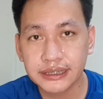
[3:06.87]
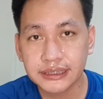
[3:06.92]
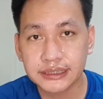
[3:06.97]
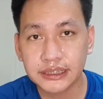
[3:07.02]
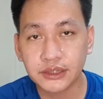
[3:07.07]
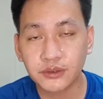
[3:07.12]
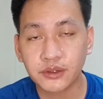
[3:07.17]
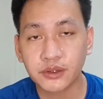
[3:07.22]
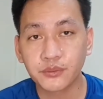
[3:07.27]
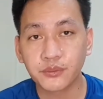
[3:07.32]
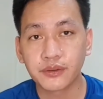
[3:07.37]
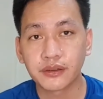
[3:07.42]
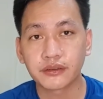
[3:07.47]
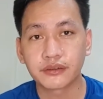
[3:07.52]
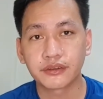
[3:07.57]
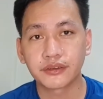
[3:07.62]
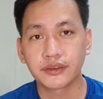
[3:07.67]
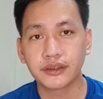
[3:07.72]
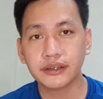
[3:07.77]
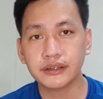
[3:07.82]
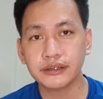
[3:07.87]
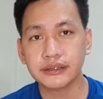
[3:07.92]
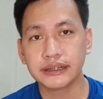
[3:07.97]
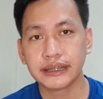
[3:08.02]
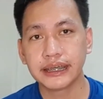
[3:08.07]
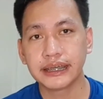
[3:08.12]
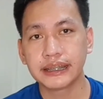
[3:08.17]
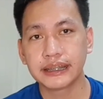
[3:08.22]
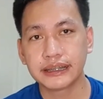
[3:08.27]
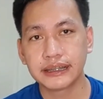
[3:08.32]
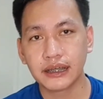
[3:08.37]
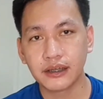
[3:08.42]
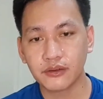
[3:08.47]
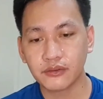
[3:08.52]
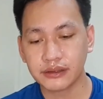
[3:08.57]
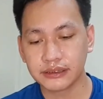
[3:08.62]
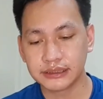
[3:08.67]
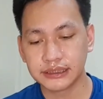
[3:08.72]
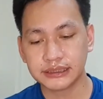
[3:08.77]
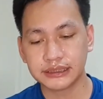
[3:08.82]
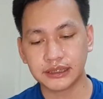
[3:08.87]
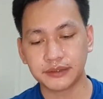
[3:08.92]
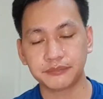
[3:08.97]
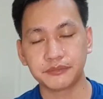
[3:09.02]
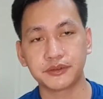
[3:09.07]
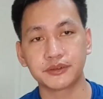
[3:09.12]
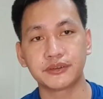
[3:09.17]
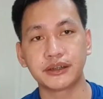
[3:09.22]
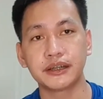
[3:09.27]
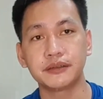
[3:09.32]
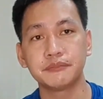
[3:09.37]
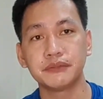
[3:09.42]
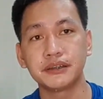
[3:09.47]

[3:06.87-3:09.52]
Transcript: rinsed it with water, and now I just have to dry